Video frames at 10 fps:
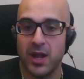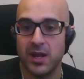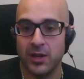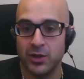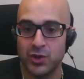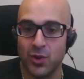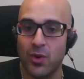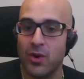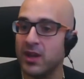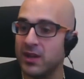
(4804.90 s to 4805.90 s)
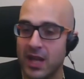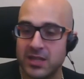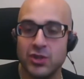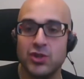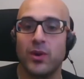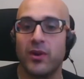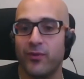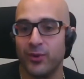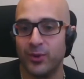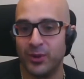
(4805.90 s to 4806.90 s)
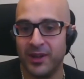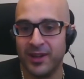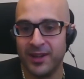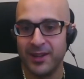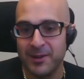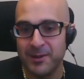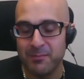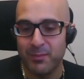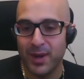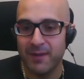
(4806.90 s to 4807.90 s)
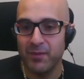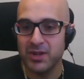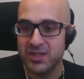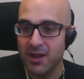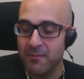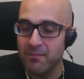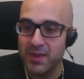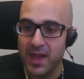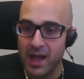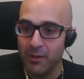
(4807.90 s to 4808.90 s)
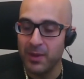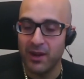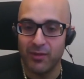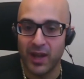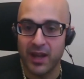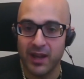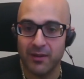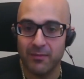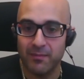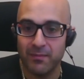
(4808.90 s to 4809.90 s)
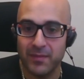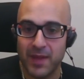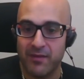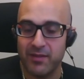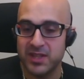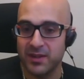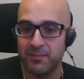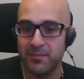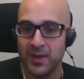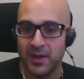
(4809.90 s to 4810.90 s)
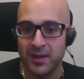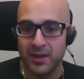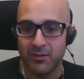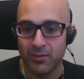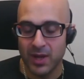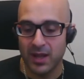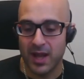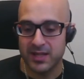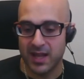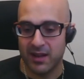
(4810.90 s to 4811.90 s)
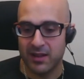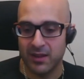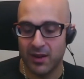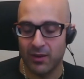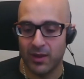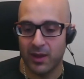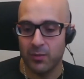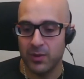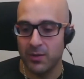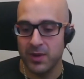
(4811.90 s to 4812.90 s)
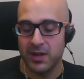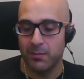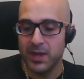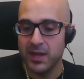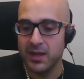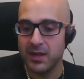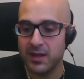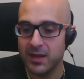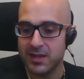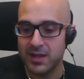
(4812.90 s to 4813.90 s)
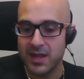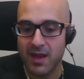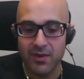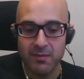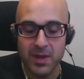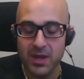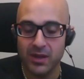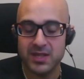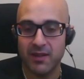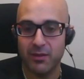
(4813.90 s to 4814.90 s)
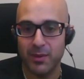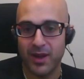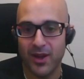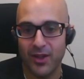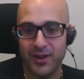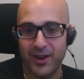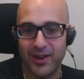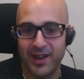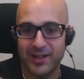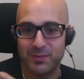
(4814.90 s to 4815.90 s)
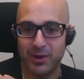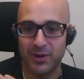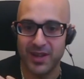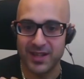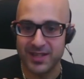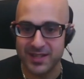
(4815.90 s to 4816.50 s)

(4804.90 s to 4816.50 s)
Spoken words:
and enjoy, and yes, enjoy your food. But there's some element of like having to realize that, like, we don't need to be, every meal doesn't have to be a culinary experience.